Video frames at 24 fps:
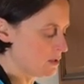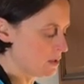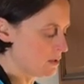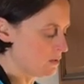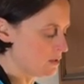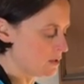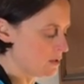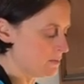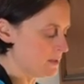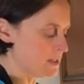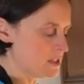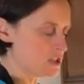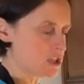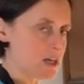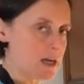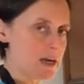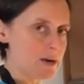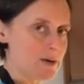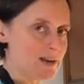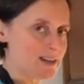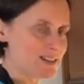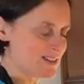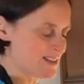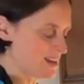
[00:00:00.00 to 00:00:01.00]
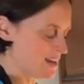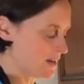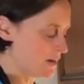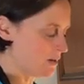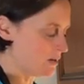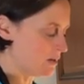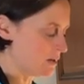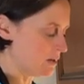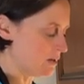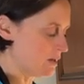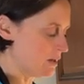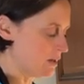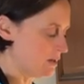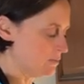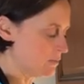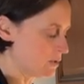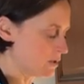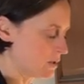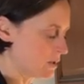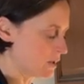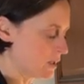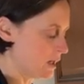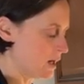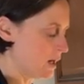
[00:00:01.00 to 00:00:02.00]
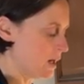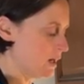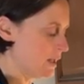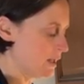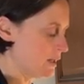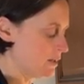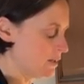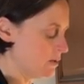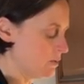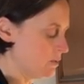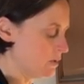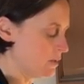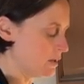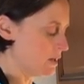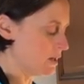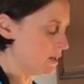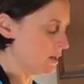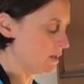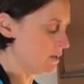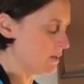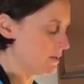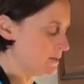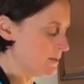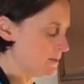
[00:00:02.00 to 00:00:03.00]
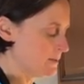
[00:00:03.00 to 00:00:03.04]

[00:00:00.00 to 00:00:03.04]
You don't want to be chowing down on lumps of garlic. You don't